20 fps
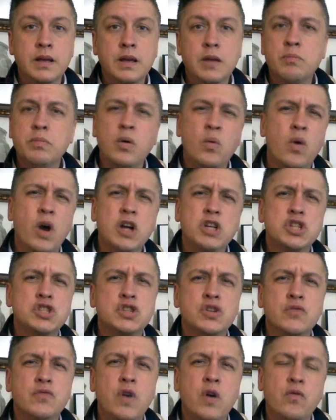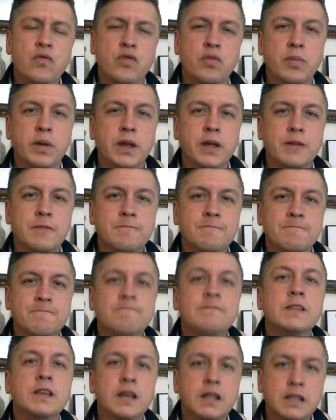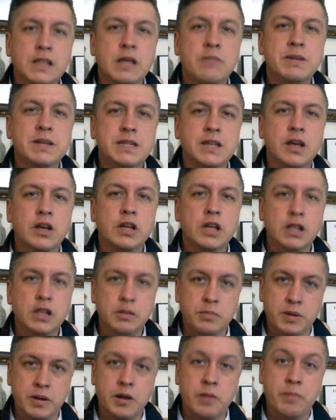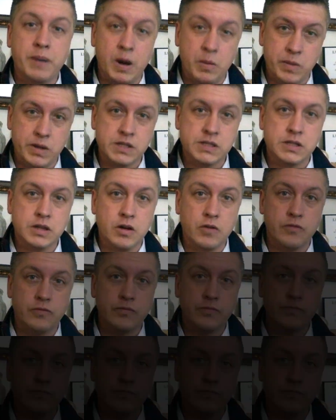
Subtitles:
But why should you vote for me? Let me tell you a little bit about myself.